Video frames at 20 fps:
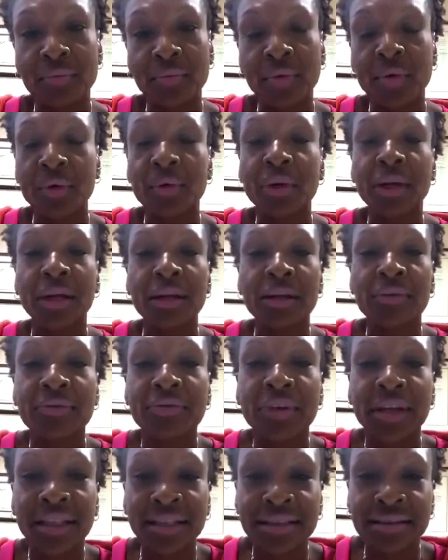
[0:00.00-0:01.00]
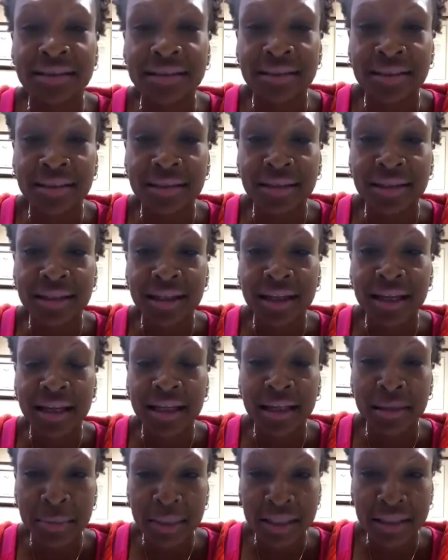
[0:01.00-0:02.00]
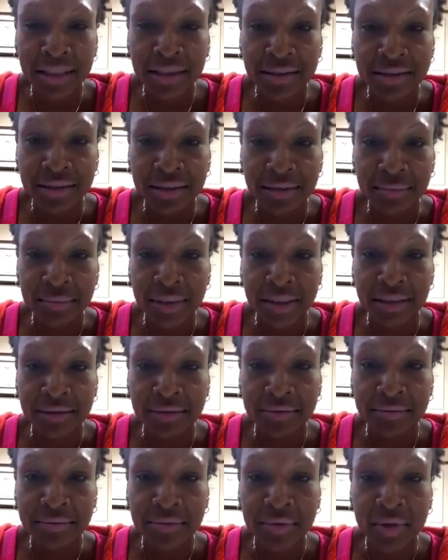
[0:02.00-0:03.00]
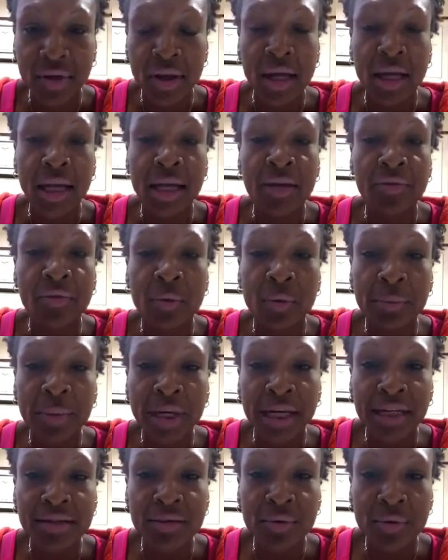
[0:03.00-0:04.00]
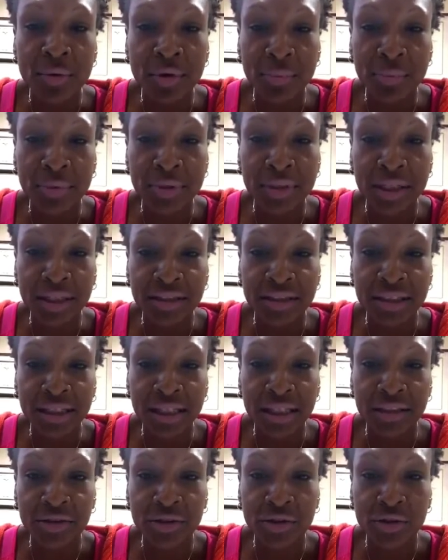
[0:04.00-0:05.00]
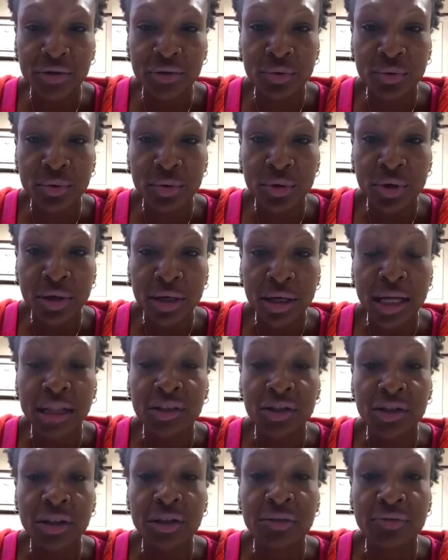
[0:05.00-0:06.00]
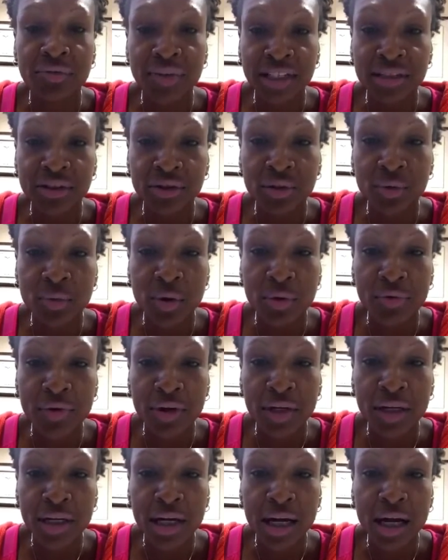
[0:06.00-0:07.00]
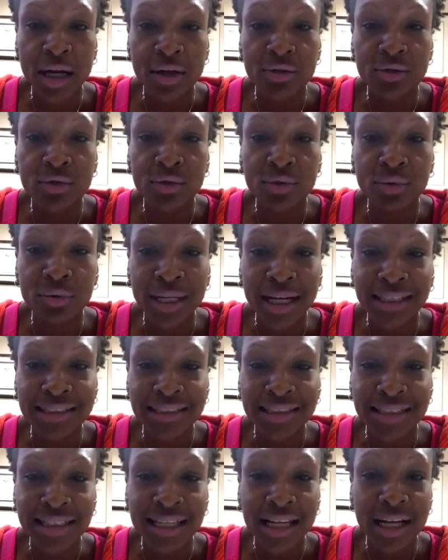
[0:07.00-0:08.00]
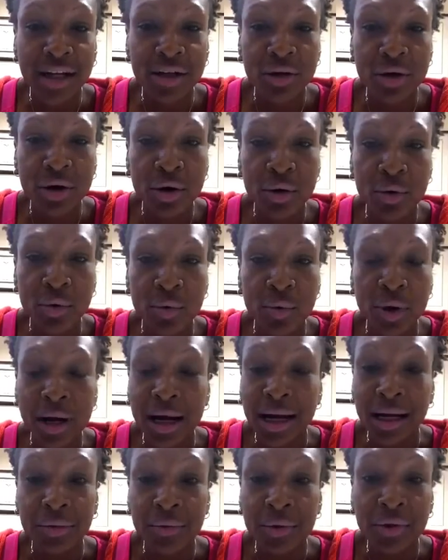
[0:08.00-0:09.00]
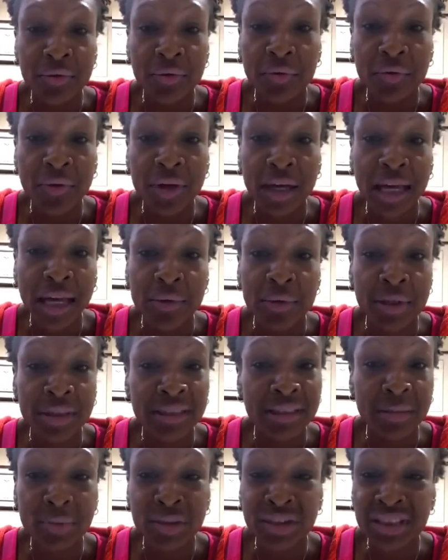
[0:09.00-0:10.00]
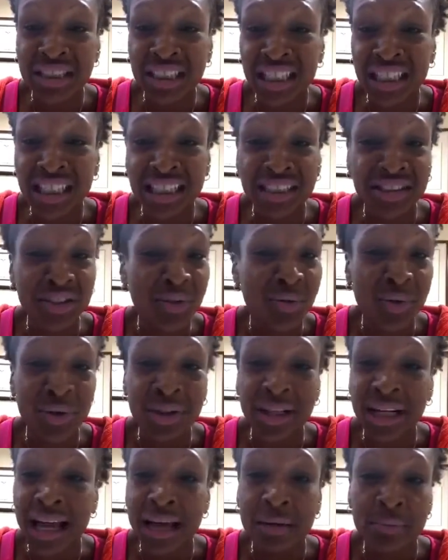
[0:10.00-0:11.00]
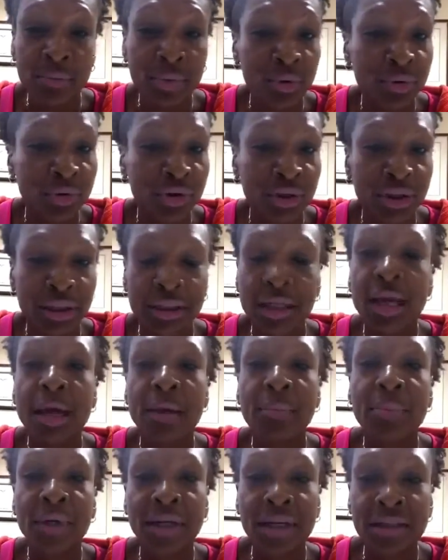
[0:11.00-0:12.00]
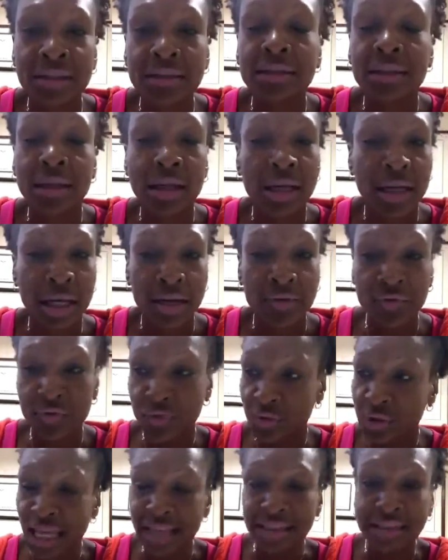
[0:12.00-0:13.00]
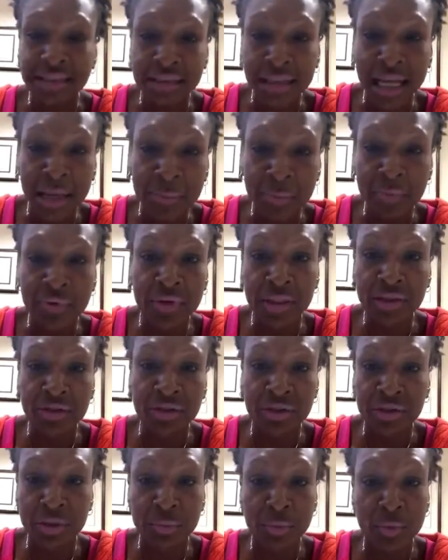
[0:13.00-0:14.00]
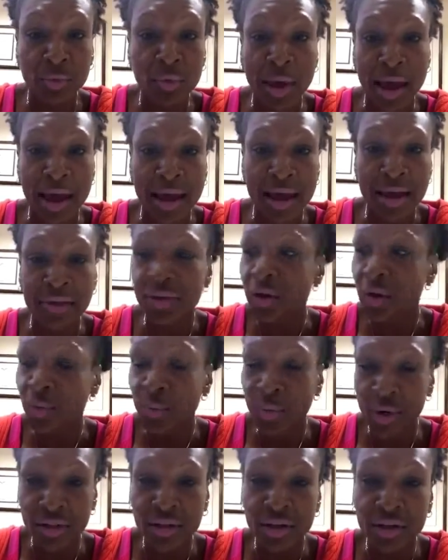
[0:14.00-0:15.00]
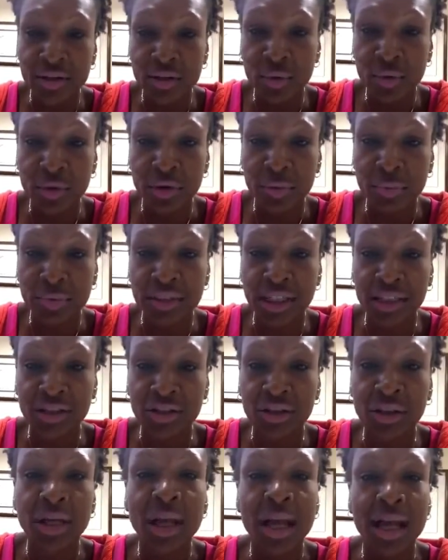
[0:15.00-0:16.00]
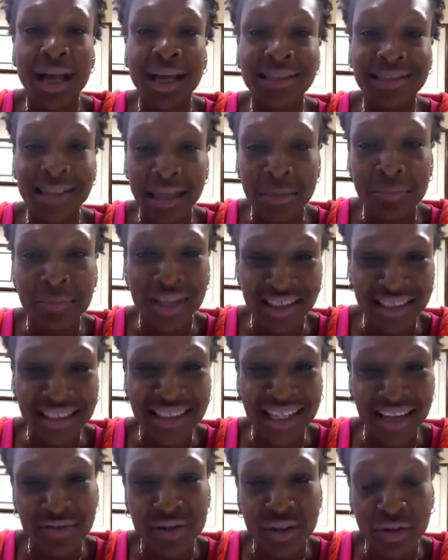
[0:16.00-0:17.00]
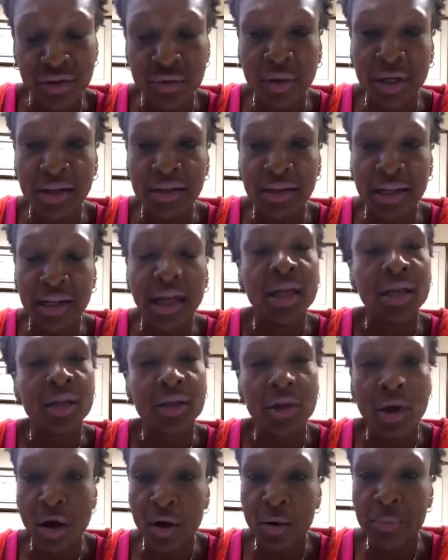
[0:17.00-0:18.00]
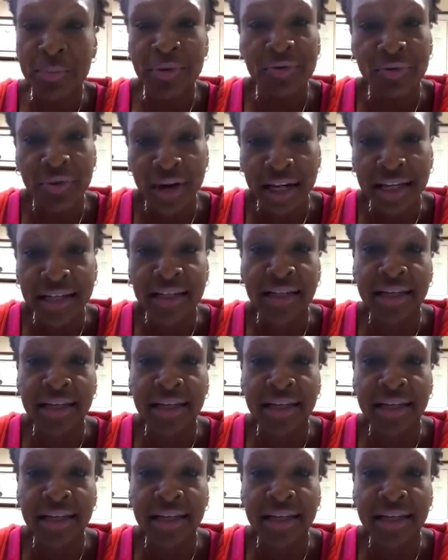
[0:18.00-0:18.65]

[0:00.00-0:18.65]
Okay, fellas, let me tell you something. If a woman has an order protection against you and she invites you over, do not go. I don't give a fuck how good the pussy is and all of that bullshit, because if that's the type of relationship you have where there's an order protection, 10 minutes after you get there, y'all gonna be fighting